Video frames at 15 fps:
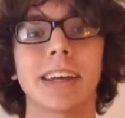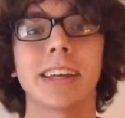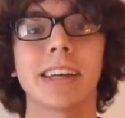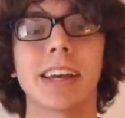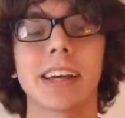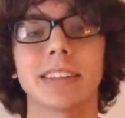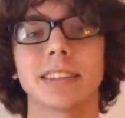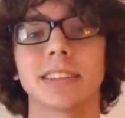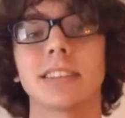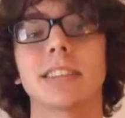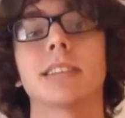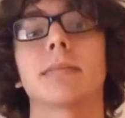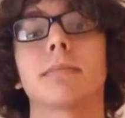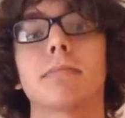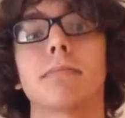he has
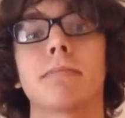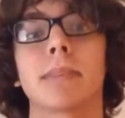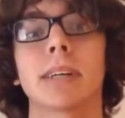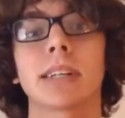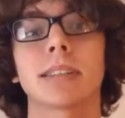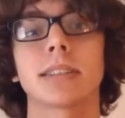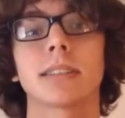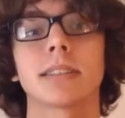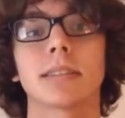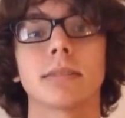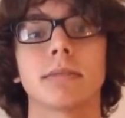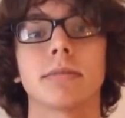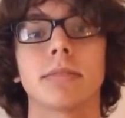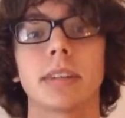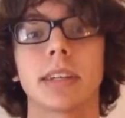this
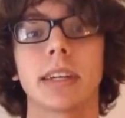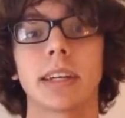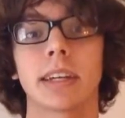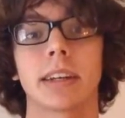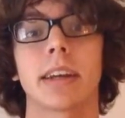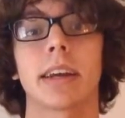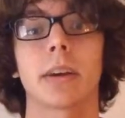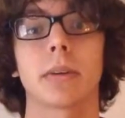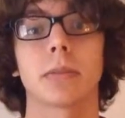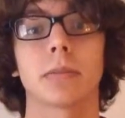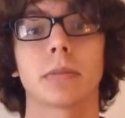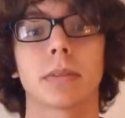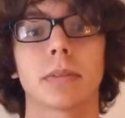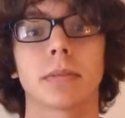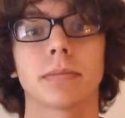massive hangdown.
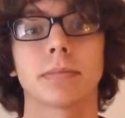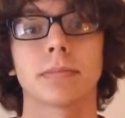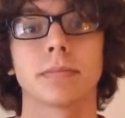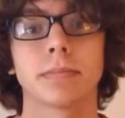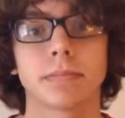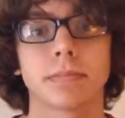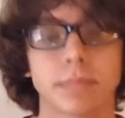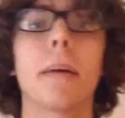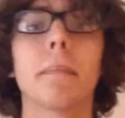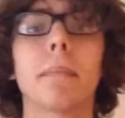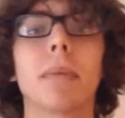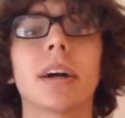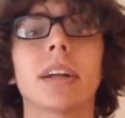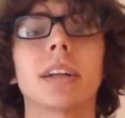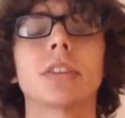
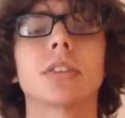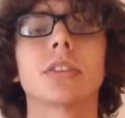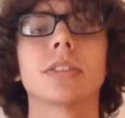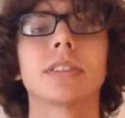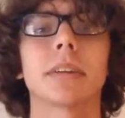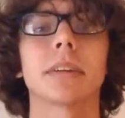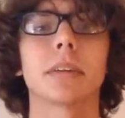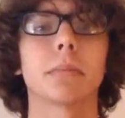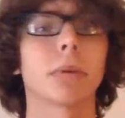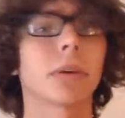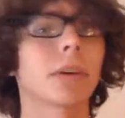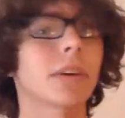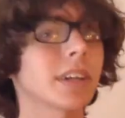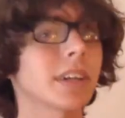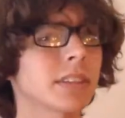But it turns out that
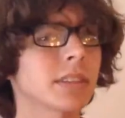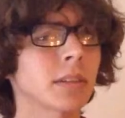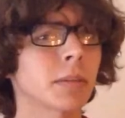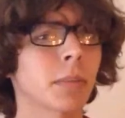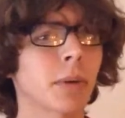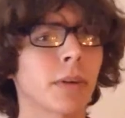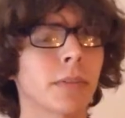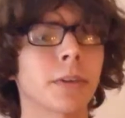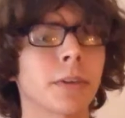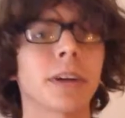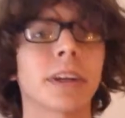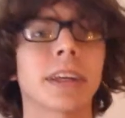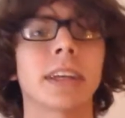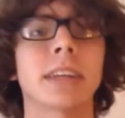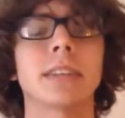Burt isn't a
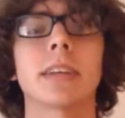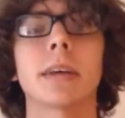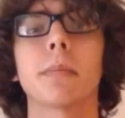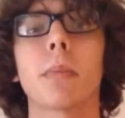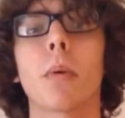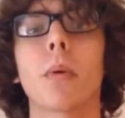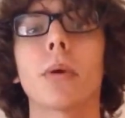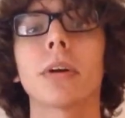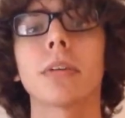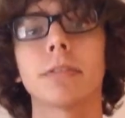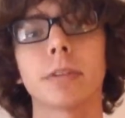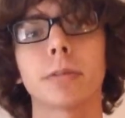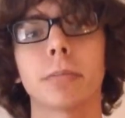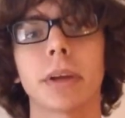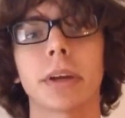pervert, he's a porn
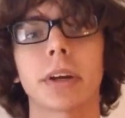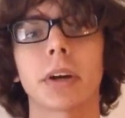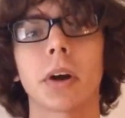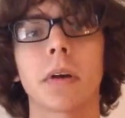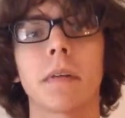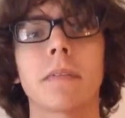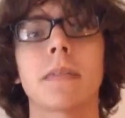filmmaker.